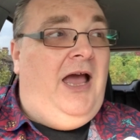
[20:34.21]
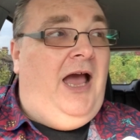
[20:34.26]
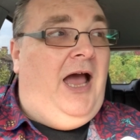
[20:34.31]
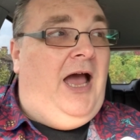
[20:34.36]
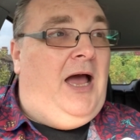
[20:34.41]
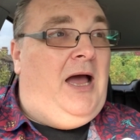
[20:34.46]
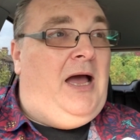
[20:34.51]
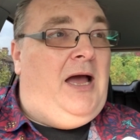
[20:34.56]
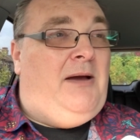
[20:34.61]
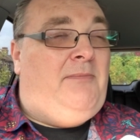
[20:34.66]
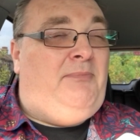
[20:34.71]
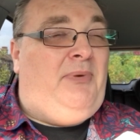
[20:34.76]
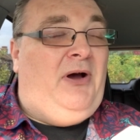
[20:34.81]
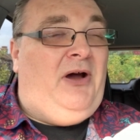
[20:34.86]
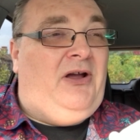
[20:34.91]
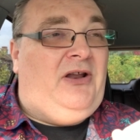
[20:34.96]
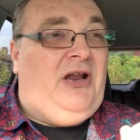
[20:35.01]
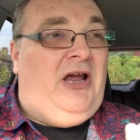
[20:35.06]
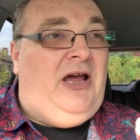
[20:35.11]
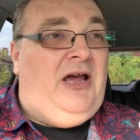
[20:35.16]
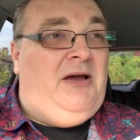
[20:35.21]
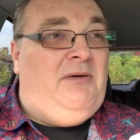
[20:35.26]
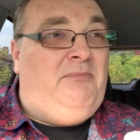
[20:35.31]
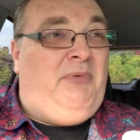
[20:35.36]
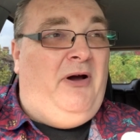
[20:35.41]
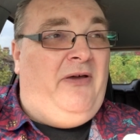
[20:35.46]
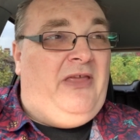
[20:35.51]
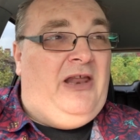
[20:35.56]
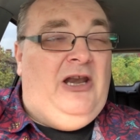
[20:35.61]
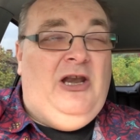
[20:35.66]
Uh, but uh,
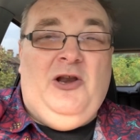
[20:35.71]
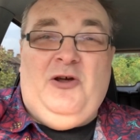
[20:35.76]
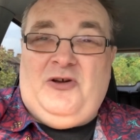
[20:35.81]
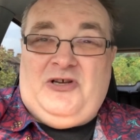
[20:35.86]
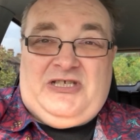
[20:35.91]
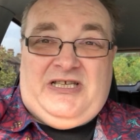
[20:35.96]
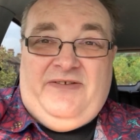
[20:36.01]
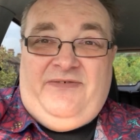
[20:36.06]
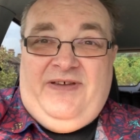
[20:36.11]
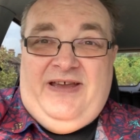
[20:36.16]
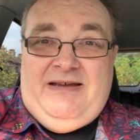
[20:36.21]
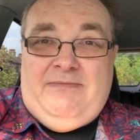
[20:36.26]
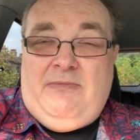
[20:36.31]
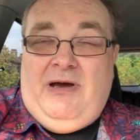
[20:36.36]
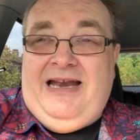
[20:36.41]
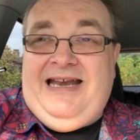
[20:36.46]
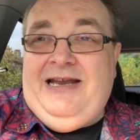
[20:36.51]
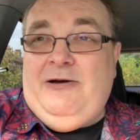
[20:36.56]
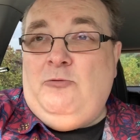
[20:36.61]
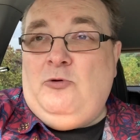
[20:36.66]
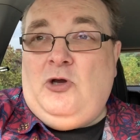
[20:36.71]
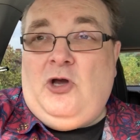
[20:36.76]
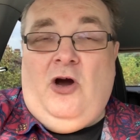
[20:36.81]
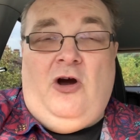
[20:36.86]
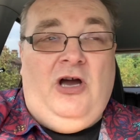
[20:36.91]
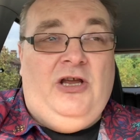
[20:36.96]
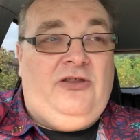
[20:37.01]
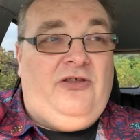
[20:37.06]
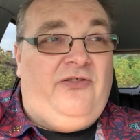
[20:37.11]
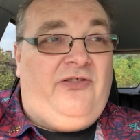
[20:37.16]
by the looks of it, a little
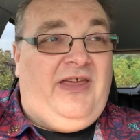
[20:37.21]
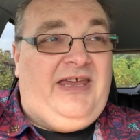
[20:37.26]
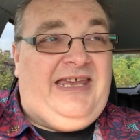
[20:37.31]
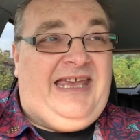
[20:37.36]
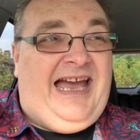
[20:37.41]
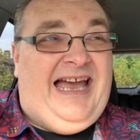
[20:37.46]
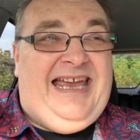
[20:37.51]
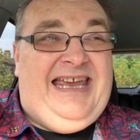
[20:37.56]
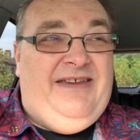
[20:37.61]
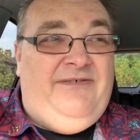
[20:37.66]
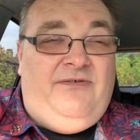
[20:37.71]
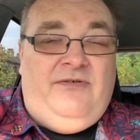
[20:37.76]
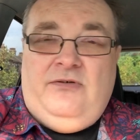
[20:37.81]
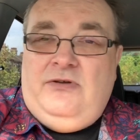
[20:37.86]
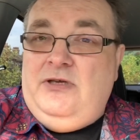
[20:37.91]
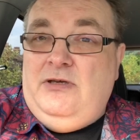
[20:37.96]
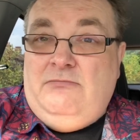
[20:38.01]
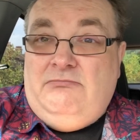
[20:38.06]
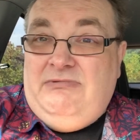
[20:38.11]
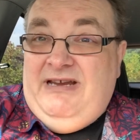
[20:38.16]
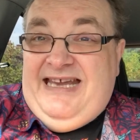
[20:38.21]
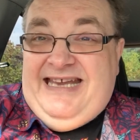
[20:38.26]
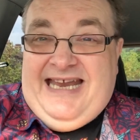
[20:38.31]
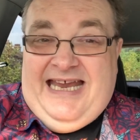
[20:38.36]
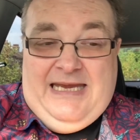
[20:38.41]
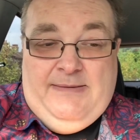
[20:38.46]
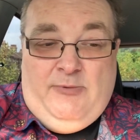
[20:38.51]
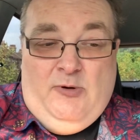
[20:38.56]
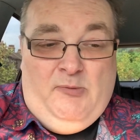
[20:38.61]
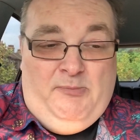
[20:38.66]
guide that they gave, you
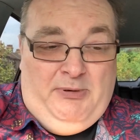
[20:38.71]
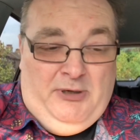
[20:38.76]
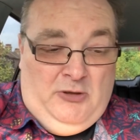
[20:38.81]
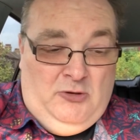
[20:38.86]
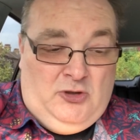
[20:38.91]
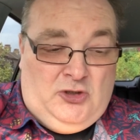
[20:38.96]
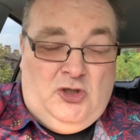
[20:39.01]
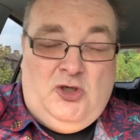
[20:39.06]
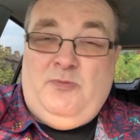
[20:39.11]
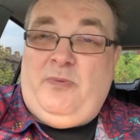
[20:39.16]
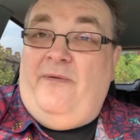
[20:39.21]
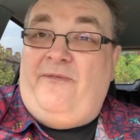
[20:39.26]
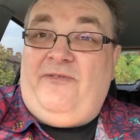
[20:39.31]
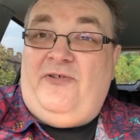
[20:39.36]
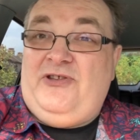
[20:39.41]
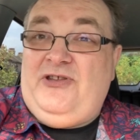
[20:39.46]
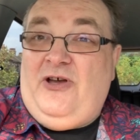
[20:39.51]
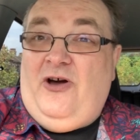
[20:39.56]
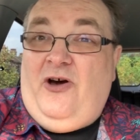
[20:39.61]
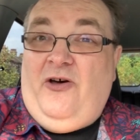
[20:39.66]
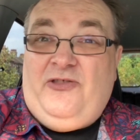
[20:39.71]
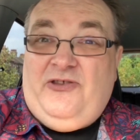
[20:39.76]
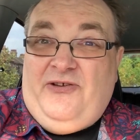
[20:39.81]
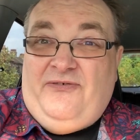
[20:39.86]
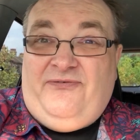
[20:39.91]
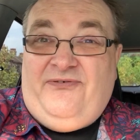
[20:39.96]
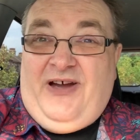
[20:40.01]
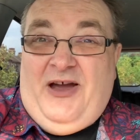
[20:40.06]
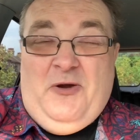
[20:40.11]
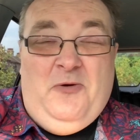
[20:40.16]
enable Bluetooth on, on your
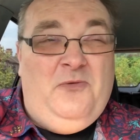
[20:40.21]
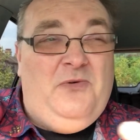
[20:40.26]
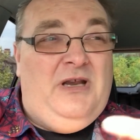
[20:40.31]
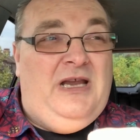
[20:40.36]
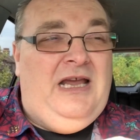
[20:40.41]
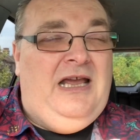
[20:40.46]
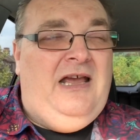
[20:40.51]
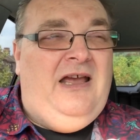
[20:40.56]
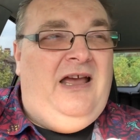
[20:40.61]
phone.